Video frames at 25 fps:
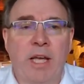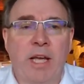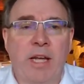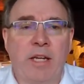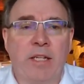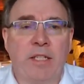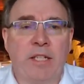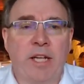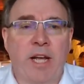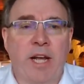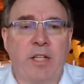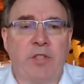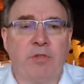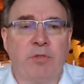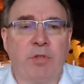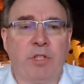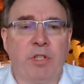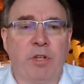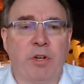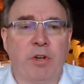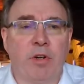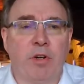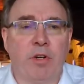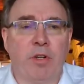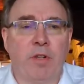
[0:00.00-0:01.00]
and a tax
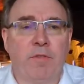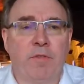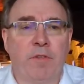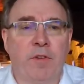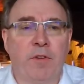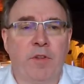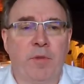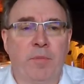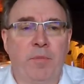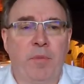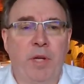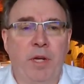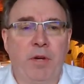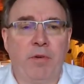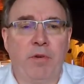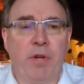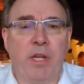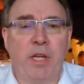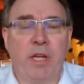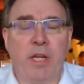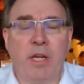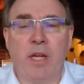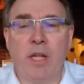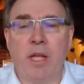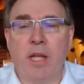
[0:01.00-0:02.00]
return for the
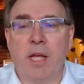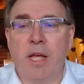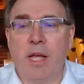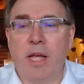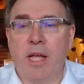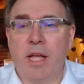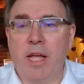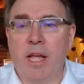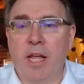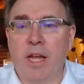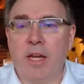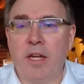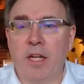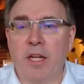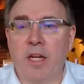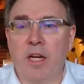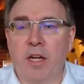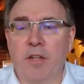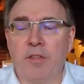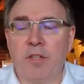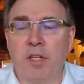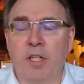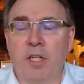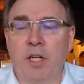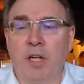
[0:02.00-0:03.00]
period ending
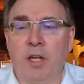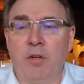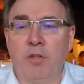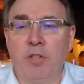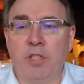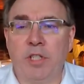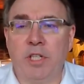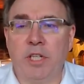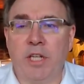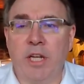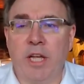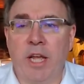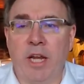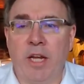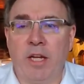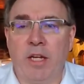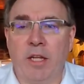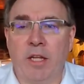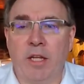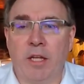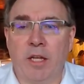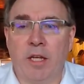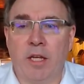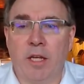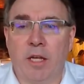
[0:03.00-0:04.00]
on the closing date.
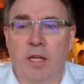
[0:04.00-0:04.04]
